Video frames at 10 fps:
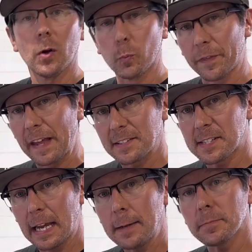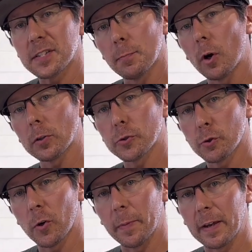With that same smaller
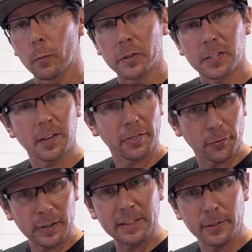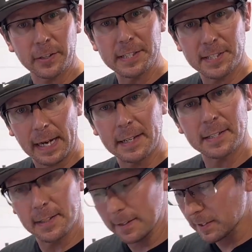drill bit, which is a
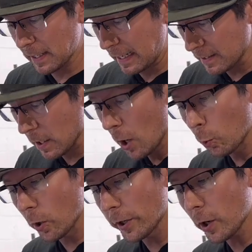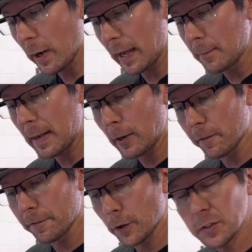3/32 in this case, we're going to go ahead and make our
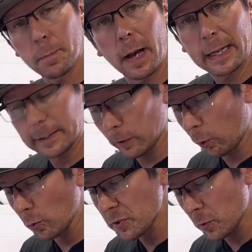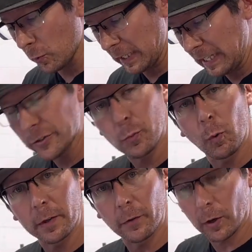first pilot holes on each
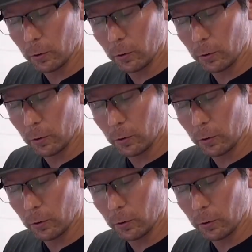one of our